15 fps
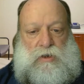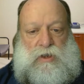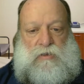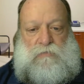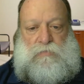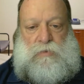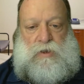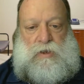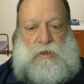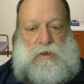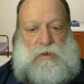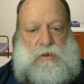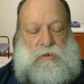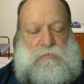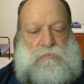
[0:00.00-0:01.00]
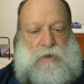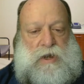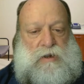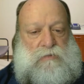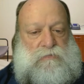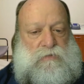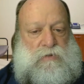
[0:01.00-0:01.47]
give me
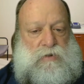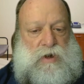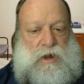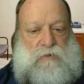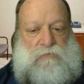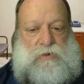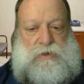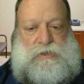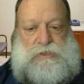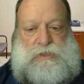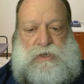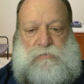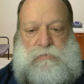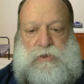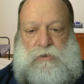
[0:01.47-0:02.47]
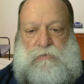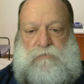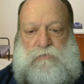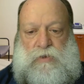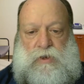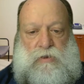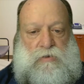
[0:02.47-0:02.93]
microphone coverage, give me
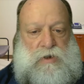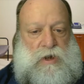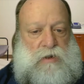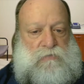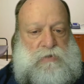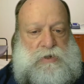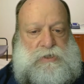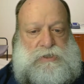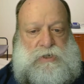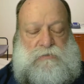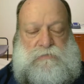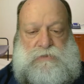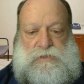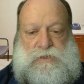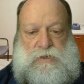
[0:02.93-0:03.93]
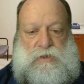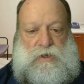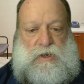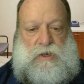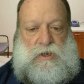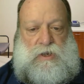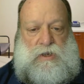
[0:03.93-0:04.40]
video coverage in a
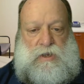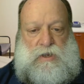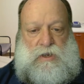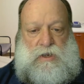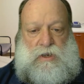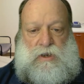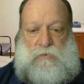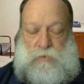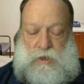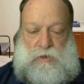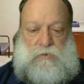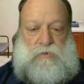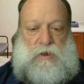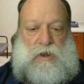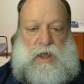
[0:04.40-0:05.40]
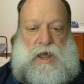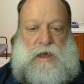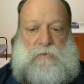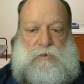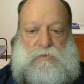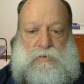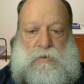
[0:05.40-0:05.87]
facility, and we can do a
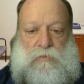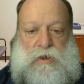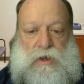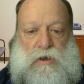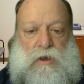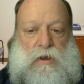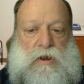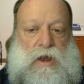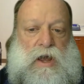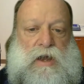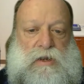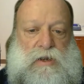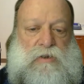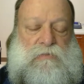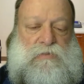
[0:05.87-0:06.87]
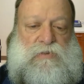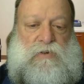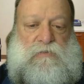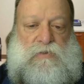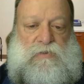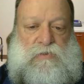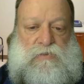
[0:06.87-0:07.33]
lot with what we call cognitive
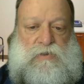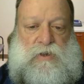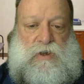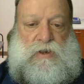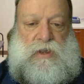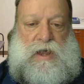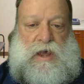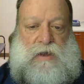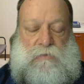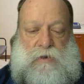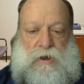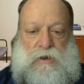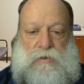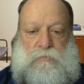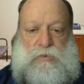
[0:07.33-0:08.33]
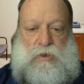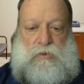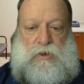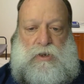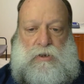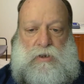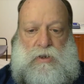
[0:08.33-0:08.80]
services in the cloud around
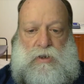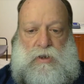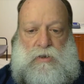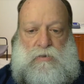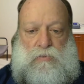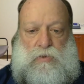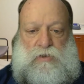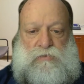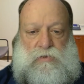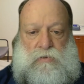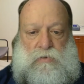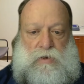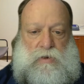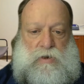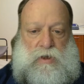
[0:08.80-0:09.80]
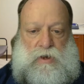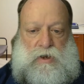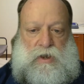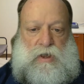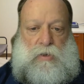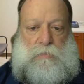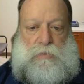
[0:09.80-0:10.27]
computing what's going on
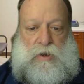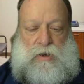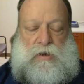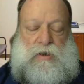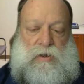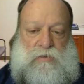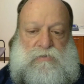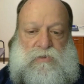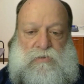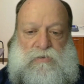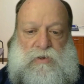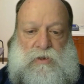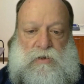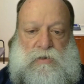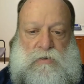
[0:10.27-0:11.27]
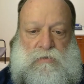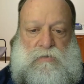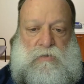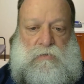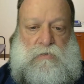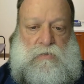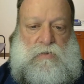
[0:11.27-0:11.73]
and helping and assisting.
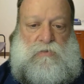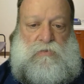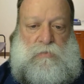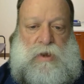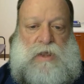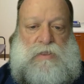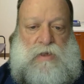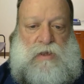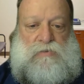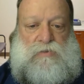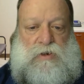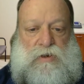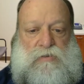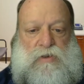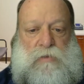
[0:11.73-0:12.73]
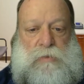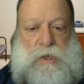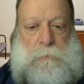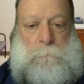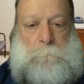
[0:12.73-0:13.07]
So those are my thoughts on it, Jaimie.